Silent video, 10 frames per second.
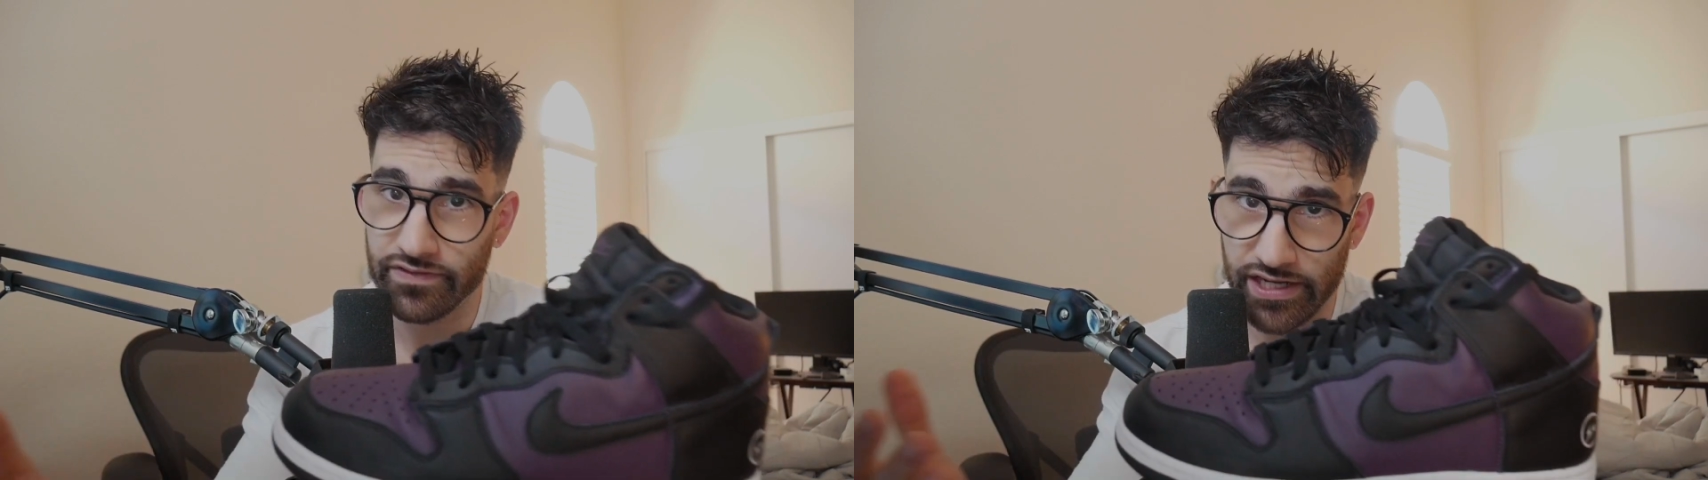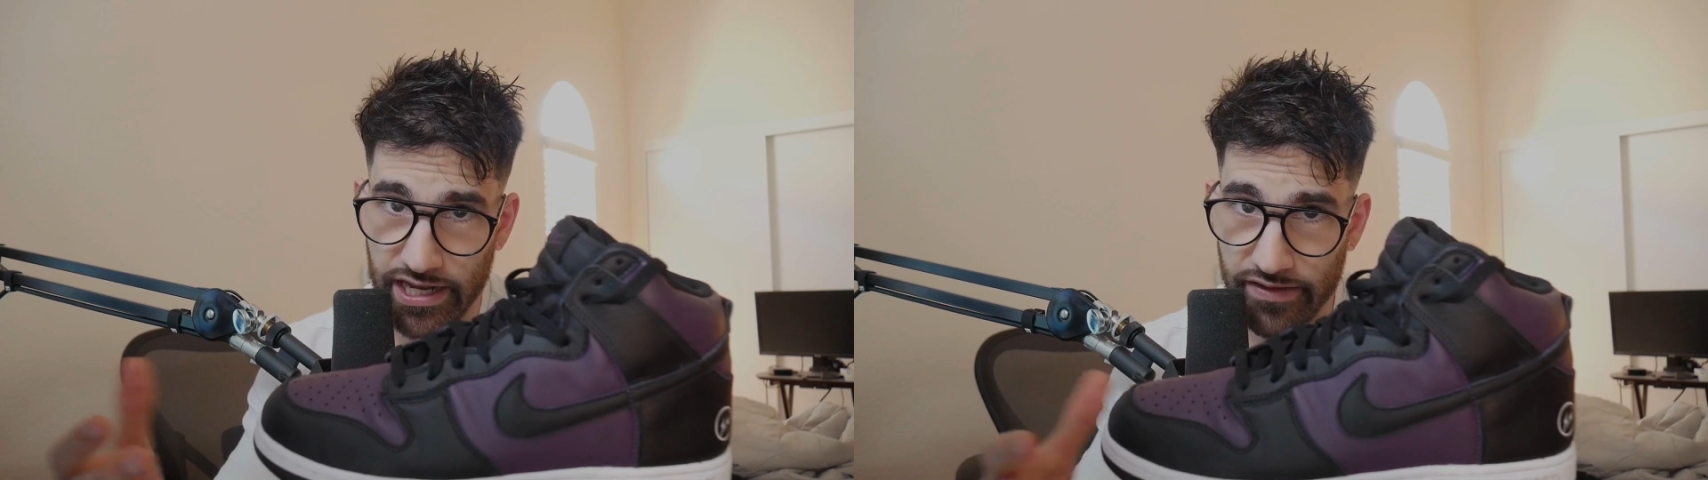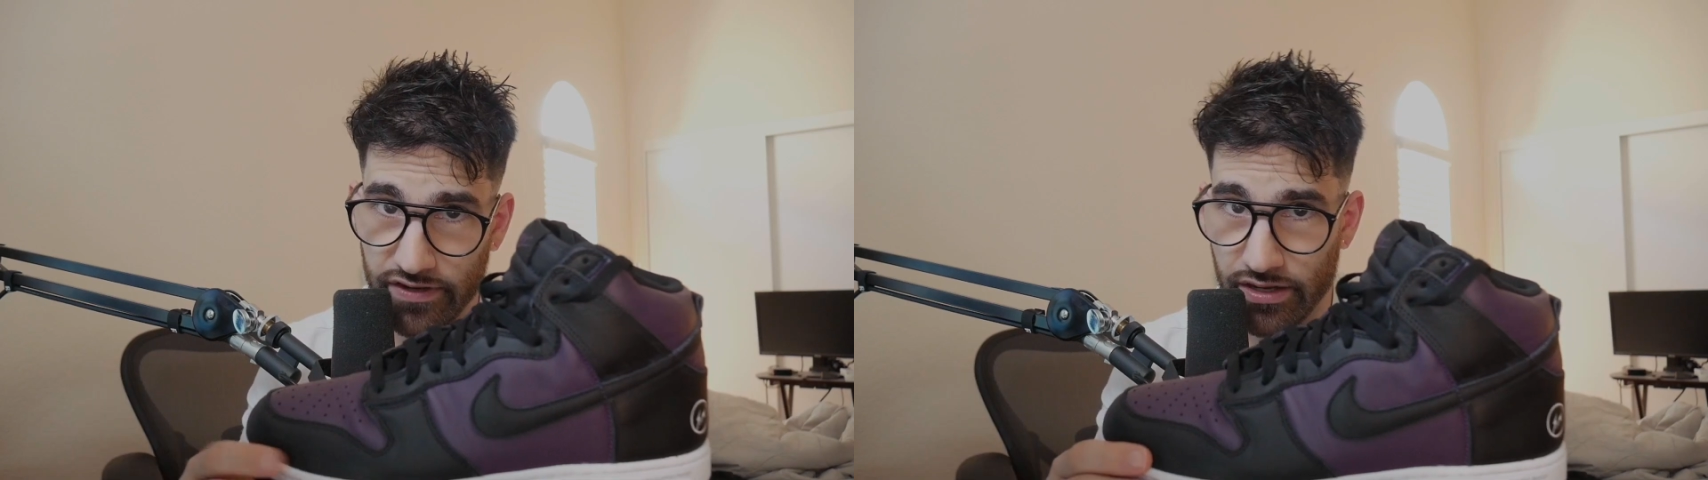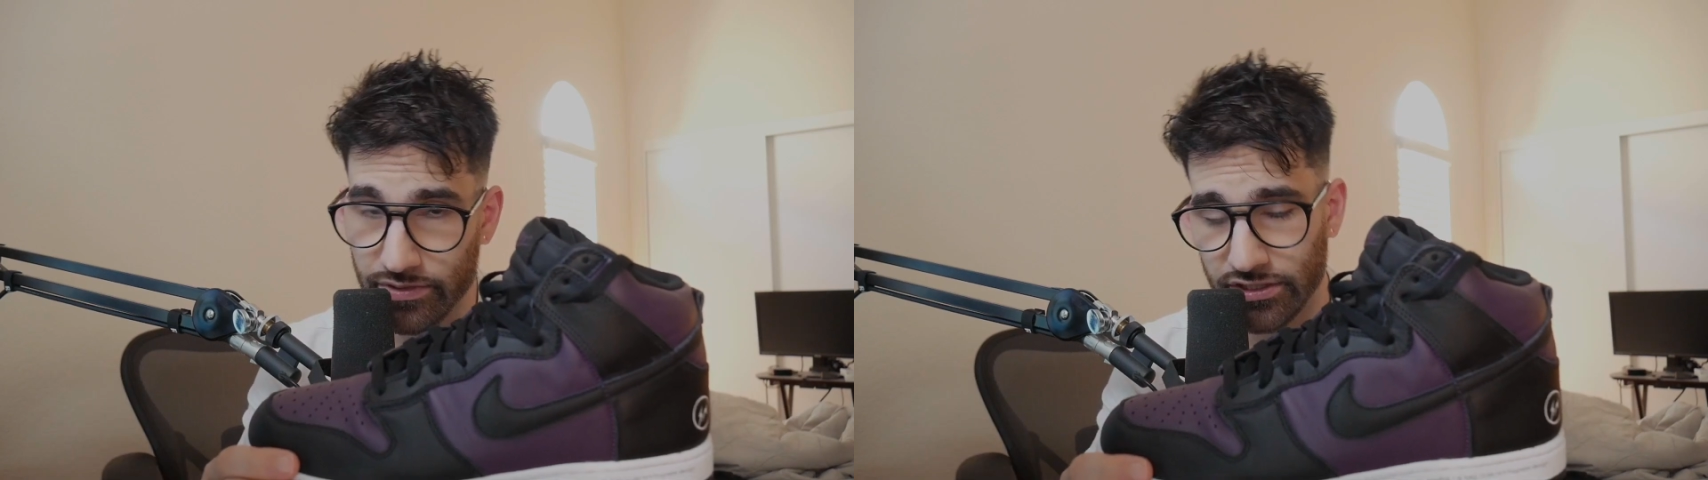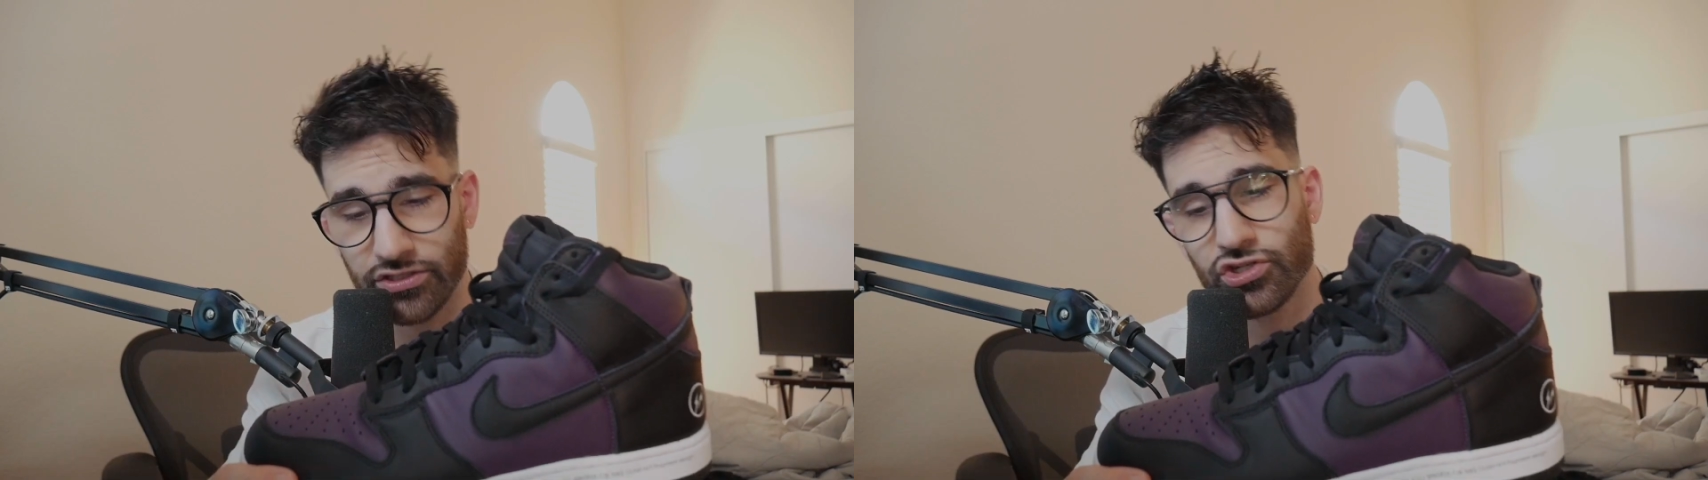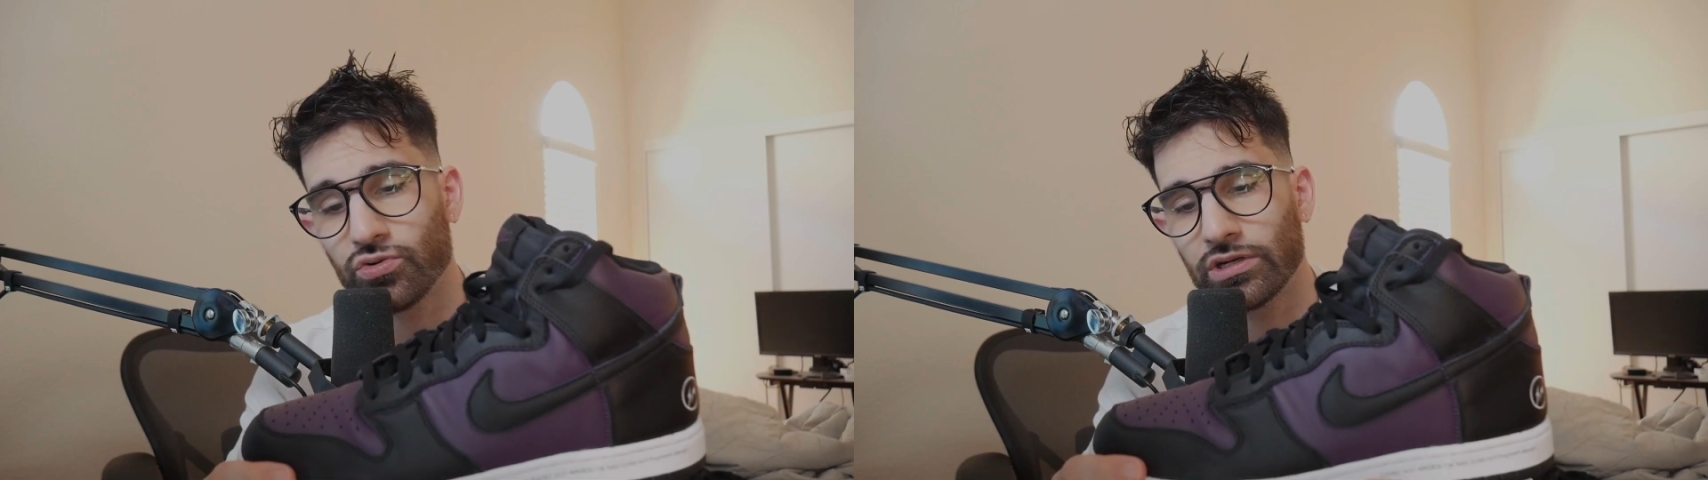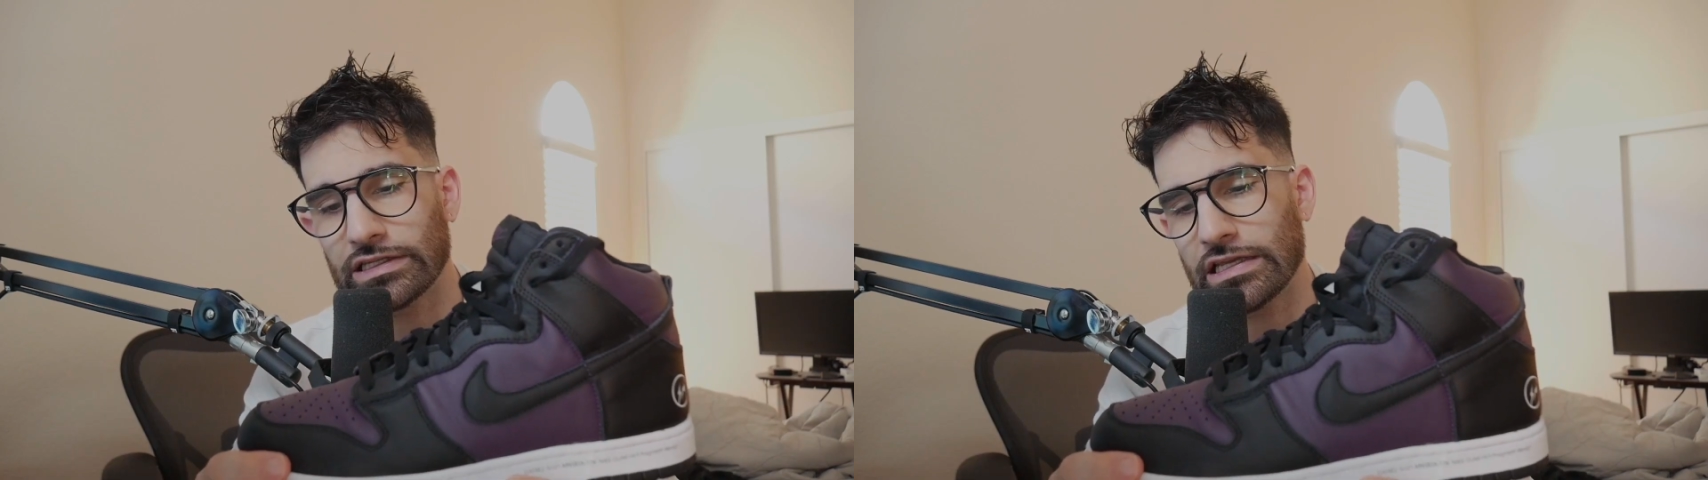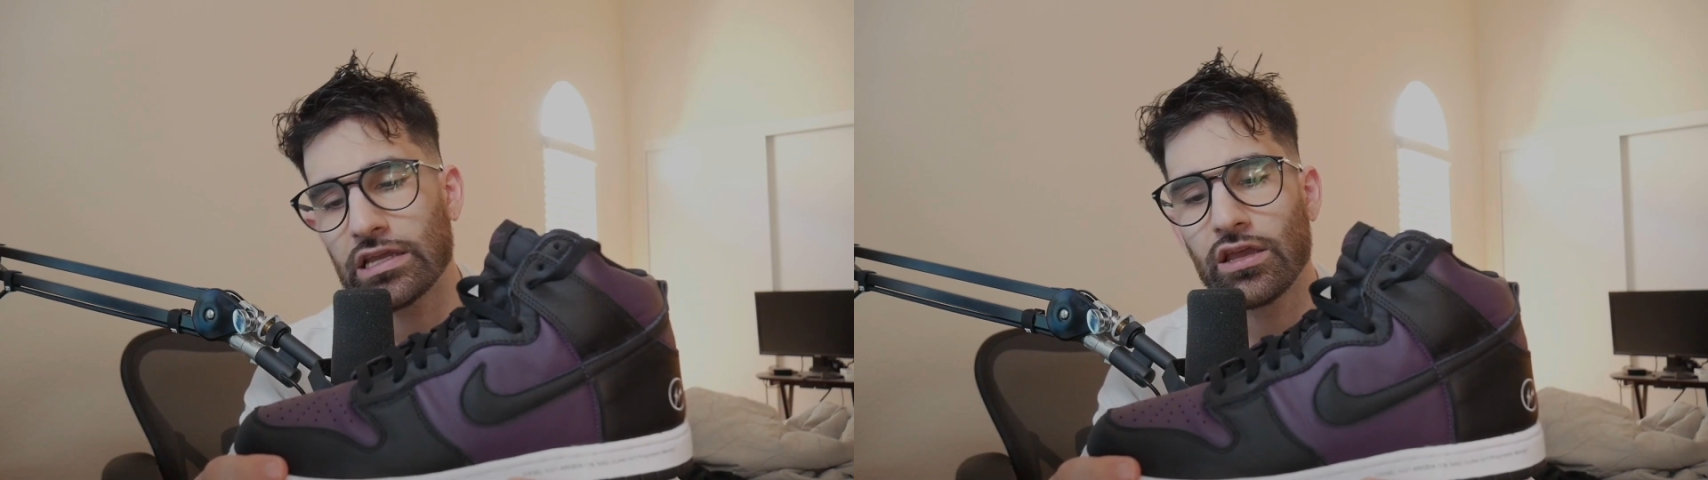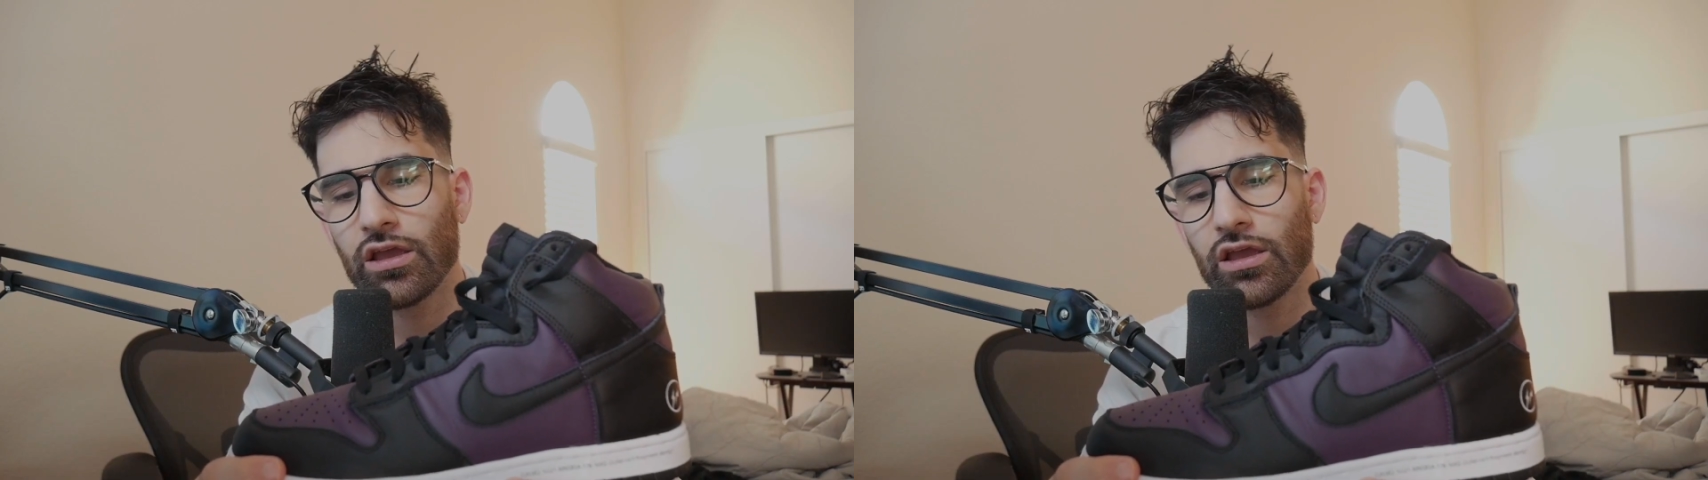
that I have coming in shortly,